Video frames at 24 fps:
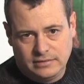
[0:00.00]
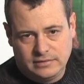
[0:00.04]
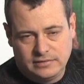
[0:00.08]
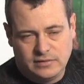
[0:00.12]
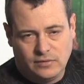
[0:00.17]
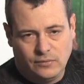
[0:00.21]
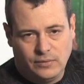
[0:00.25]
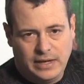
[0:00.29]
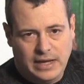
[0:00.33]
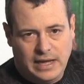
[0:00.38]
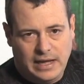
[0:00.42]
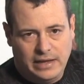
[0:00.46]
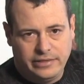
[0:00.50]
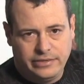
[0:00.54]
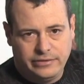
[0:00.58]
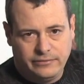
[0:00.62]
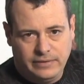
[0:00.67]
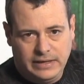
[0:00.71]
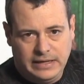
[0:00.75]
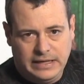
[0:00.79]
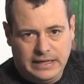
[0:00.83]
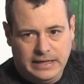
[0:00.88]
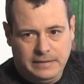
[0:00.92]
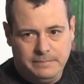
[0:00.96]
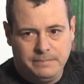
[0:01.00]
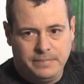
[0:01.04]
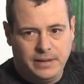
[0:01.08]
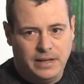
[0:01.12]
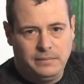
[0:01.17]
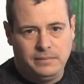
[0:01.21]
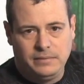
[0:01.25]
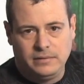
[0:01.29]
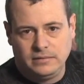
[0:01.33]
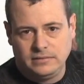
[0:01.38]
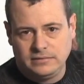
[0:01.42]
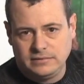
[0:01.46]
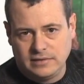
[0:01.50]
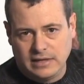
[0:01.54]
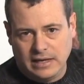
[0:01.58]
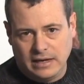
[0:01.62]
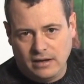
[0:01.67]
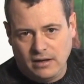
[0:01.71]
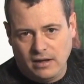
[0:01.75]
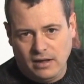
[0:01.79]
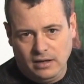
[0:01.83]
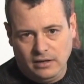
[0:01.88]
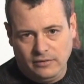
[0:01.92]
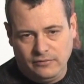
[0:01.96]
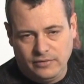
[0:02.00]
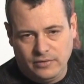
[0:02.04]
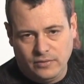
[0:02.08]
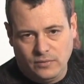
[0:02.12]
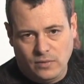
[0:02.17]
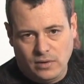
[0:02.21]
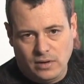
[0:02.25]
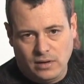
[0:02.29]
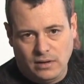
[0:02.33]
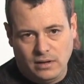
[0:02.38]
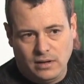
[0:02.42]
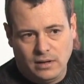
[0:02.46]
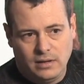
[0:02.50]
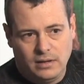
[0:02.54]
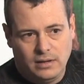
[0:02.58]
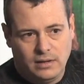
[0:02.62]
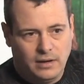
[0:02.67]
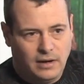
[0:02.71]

So we got 3D bubbles like all over the wall,